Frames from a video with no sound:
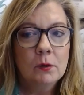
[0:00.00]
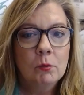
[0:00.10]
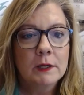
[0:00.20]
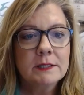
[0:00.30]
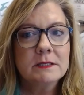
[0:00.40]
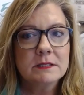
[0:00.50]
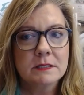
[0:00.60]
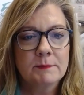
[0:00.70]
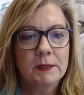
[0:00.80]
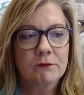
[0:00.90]
What does
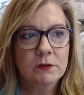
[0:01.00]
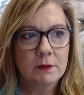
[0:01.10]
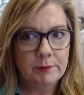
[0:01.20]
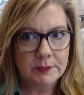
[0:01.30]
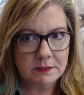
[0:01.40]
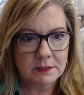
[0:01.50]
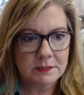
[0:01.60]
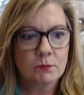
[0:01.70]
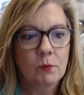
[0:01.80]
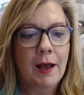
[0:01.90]
this mean for the
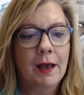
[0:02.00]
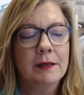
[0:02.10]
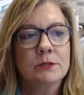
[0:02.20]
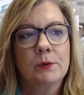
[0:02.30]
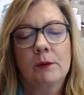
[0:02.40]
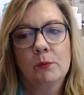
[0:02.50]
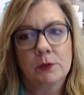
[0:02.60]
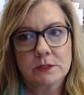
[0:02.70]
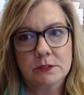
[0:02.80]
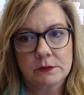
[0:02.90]
business? Why do I
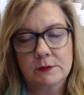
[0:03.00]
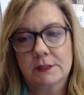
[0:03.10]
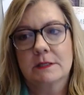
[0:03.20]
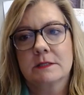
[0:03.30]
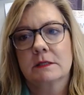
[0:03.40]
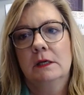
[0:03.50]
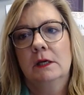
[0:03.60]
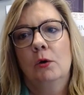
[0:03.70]
want to do this?